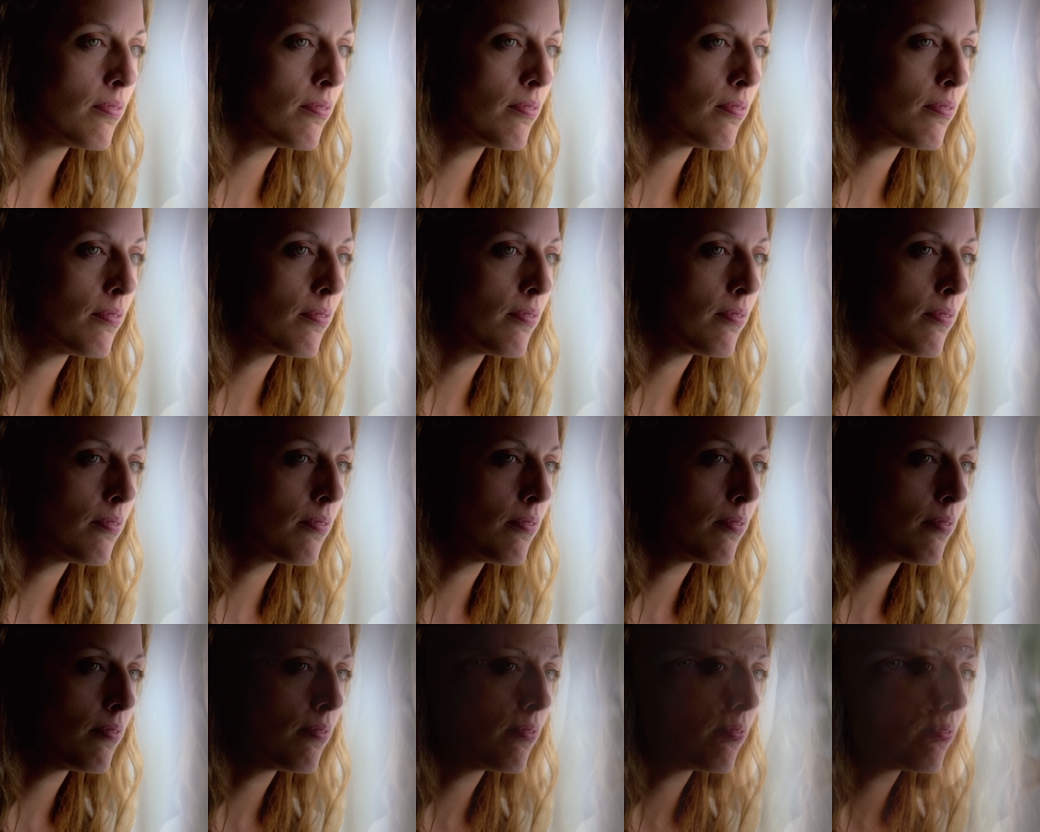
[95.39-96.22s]
I've been
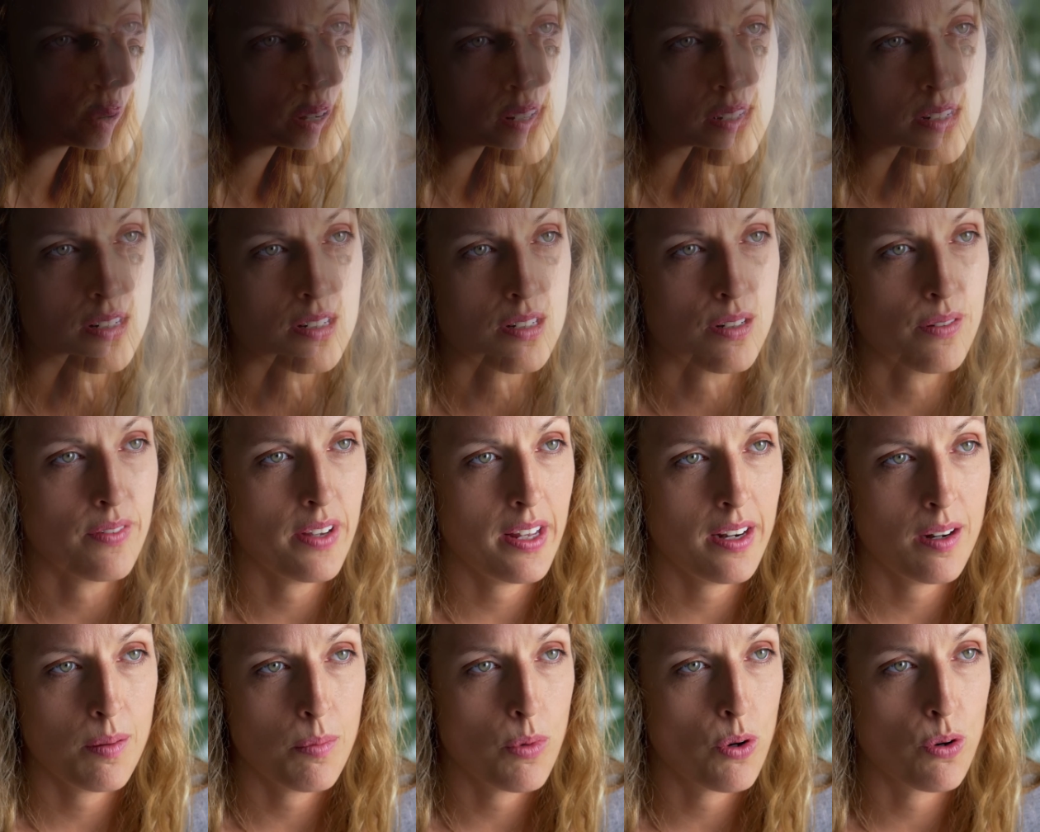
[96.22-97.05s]
living with the risks of
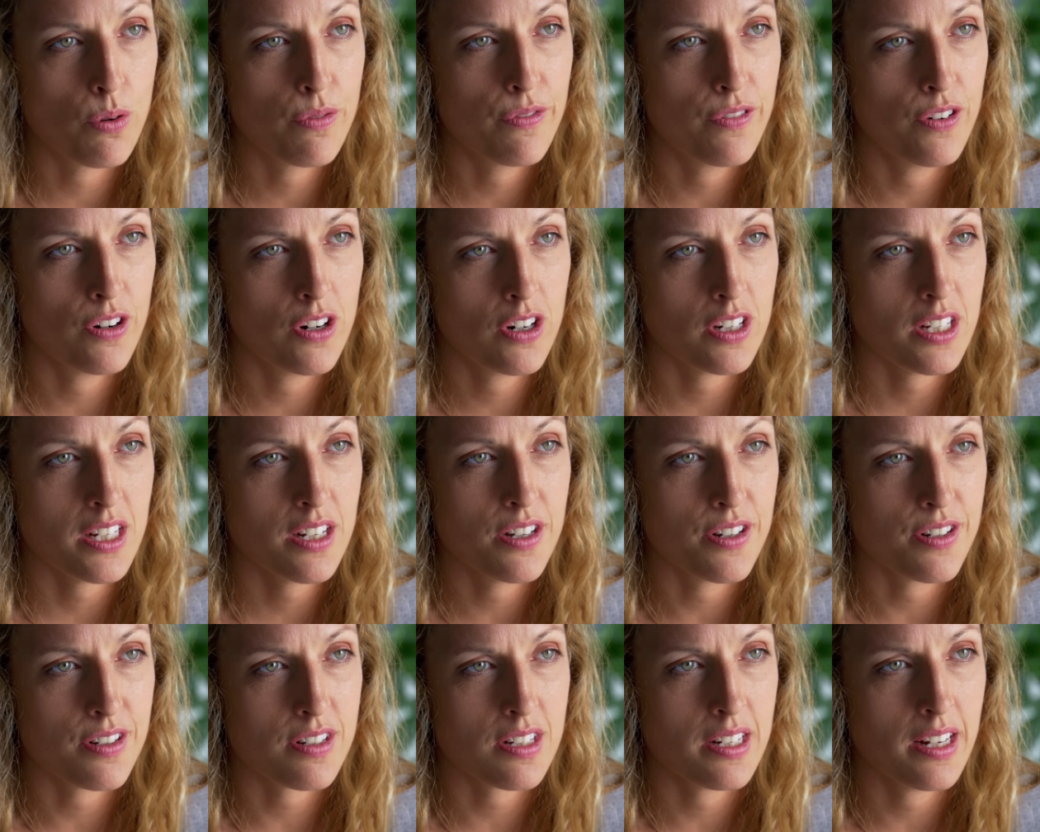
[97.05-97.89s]
NMO for
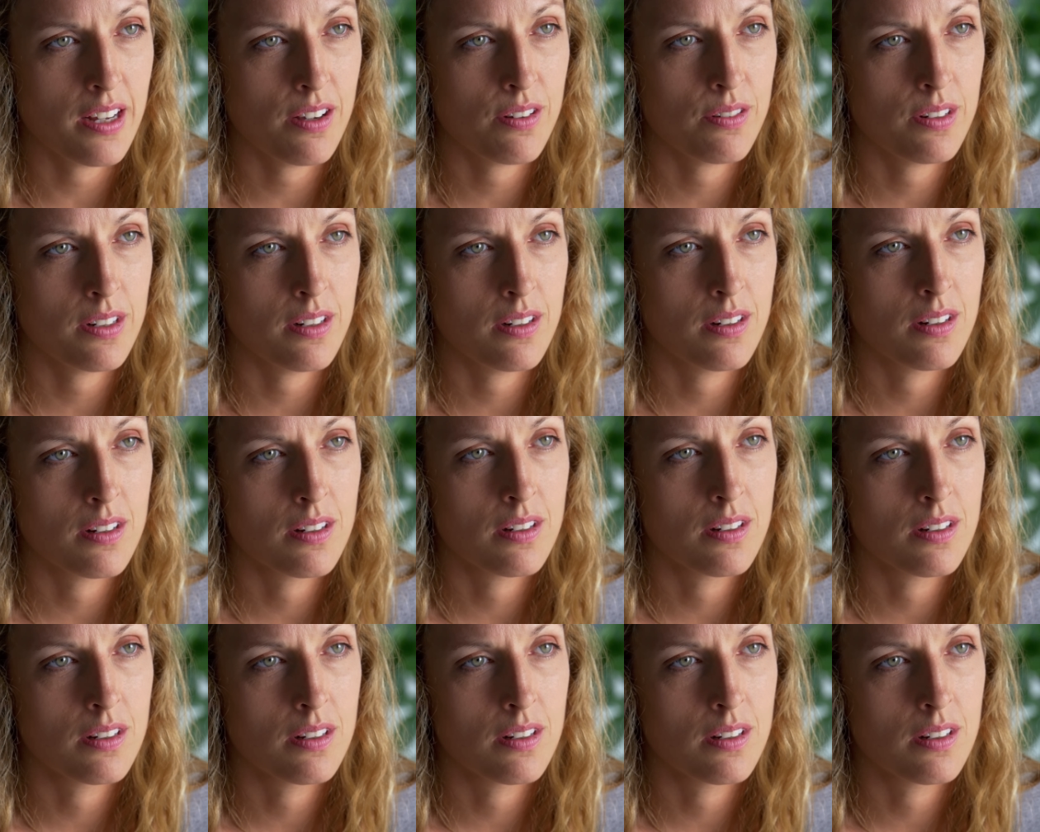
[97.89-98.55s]
years now and